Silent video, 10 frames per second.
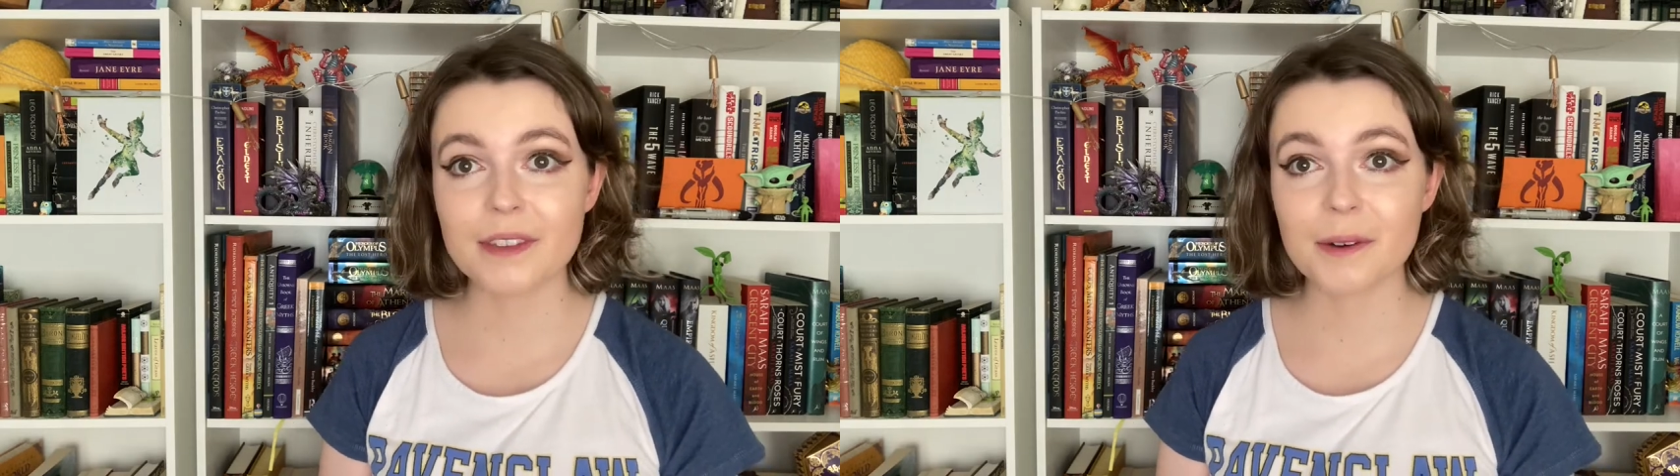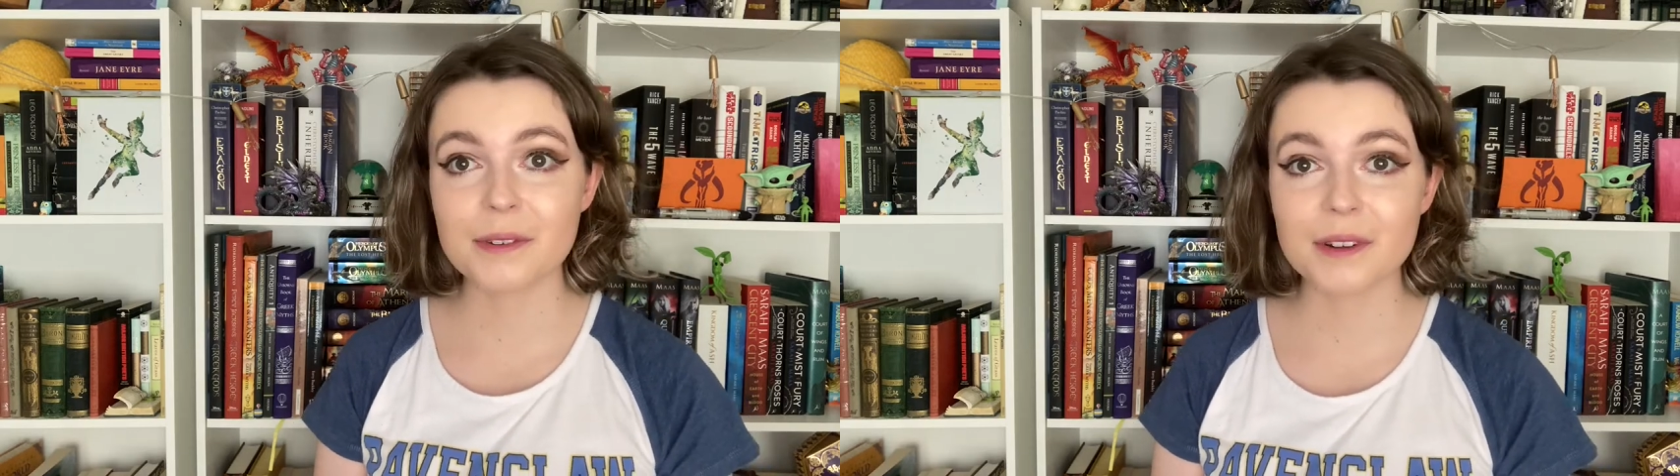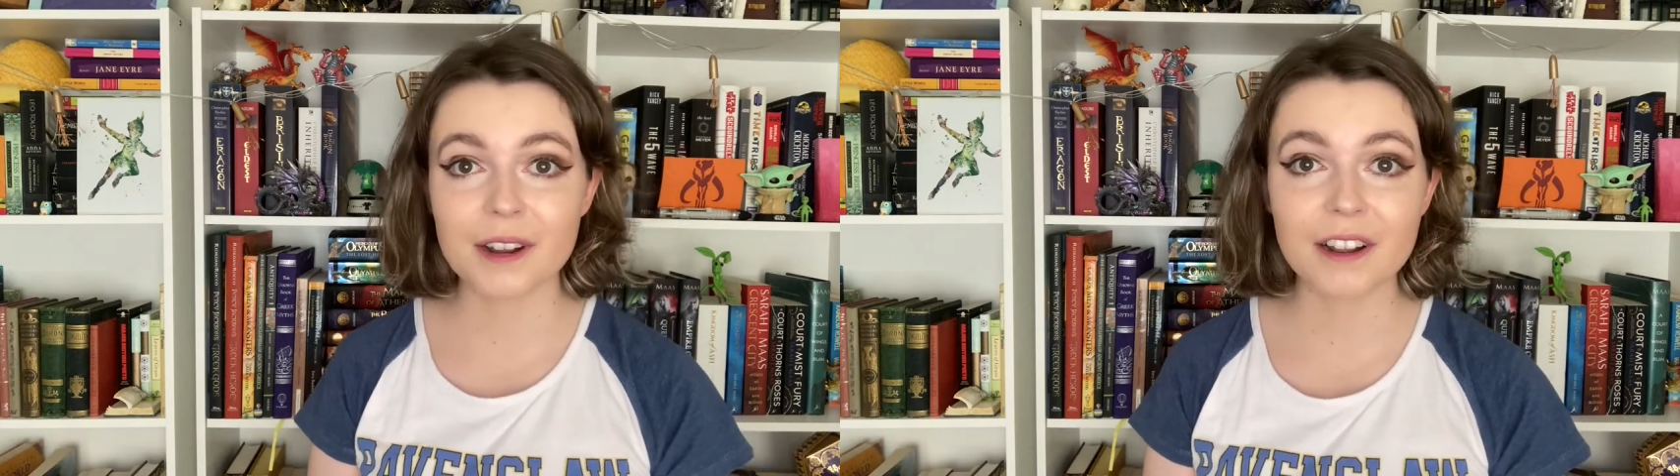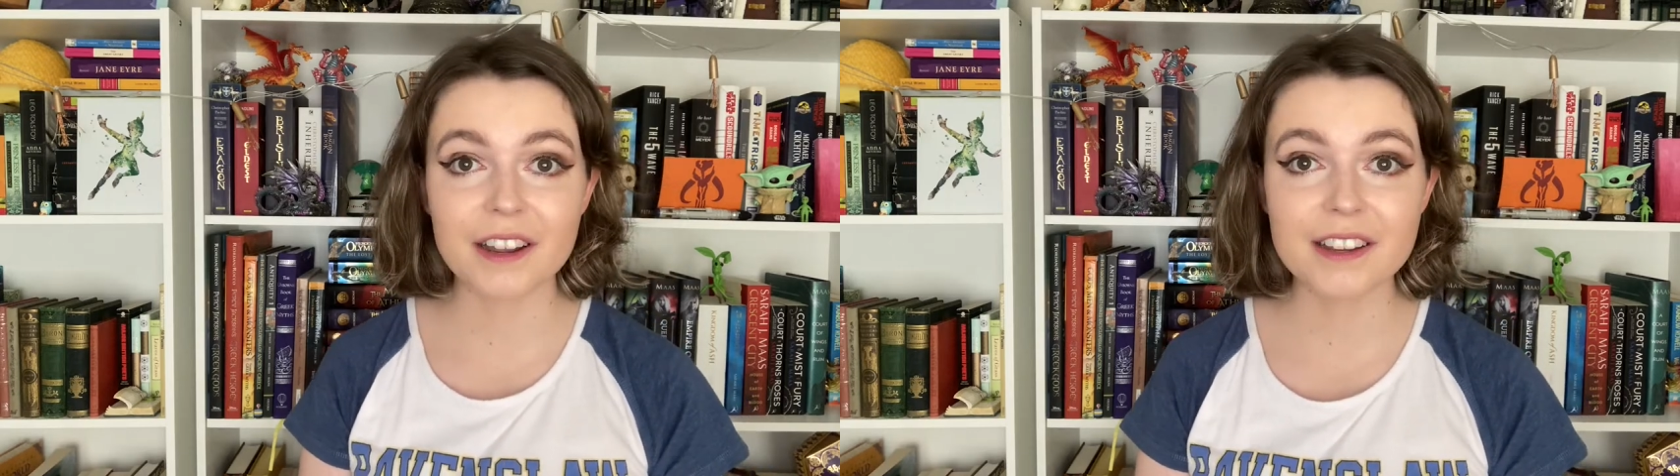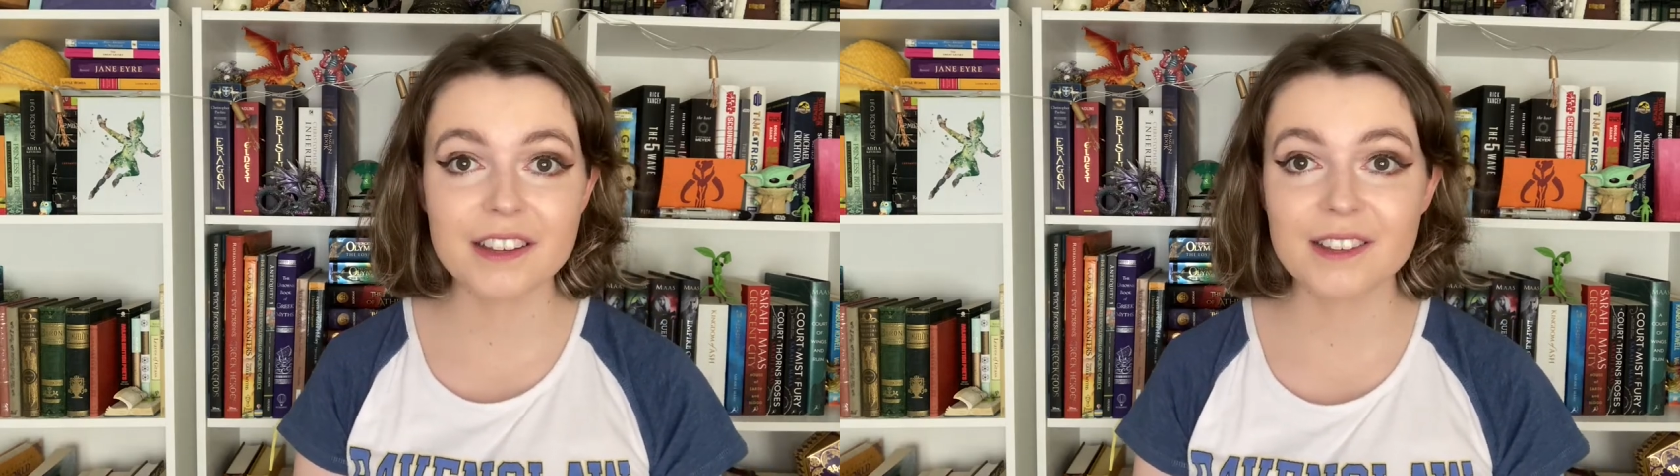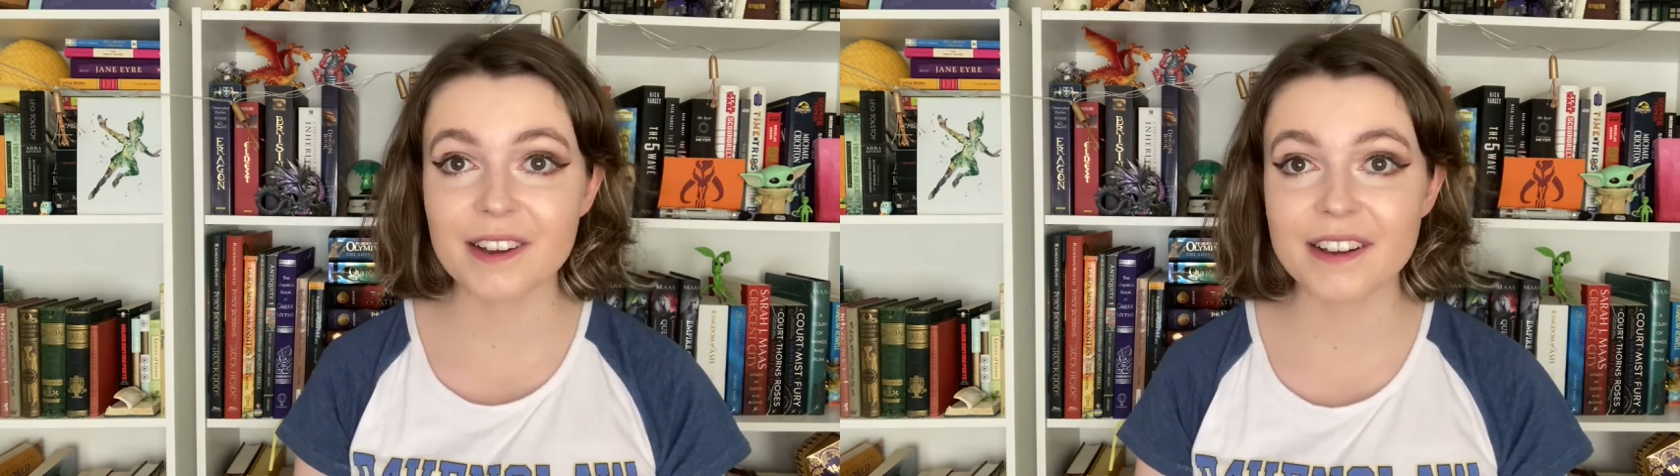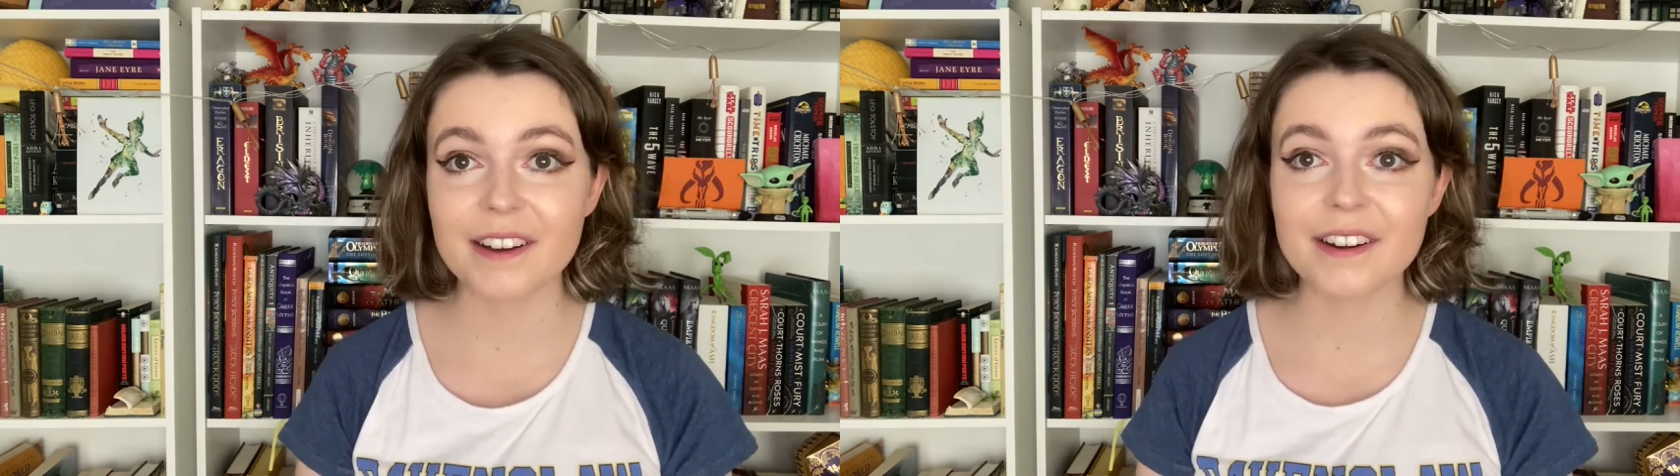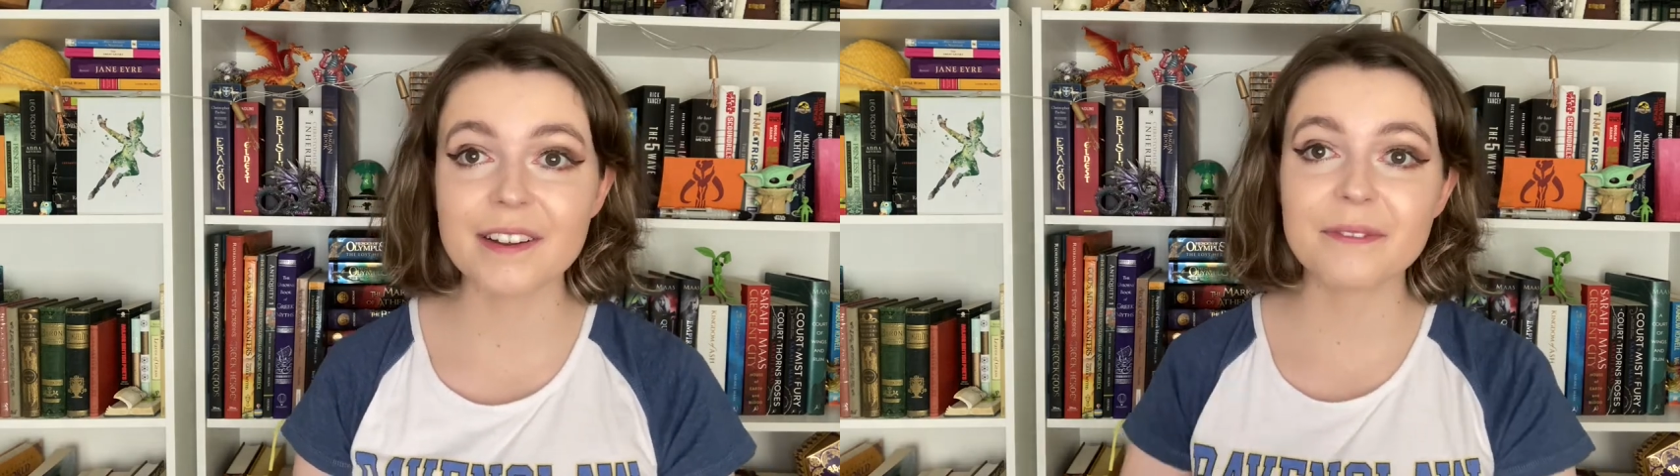that was on her list, so I
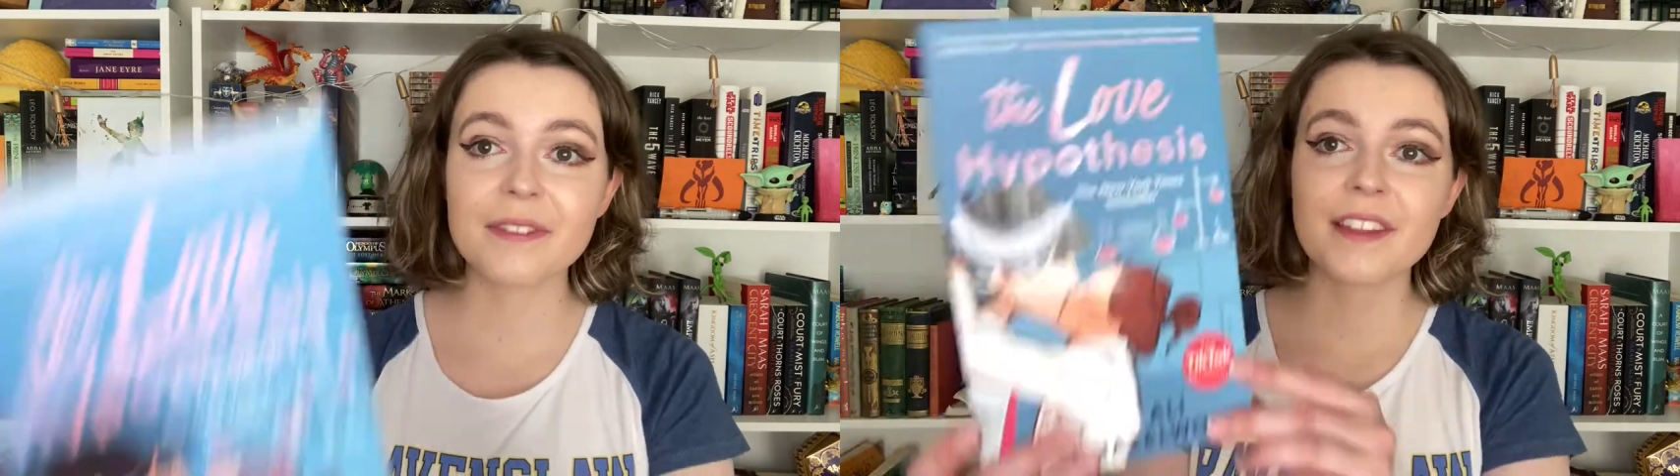got it.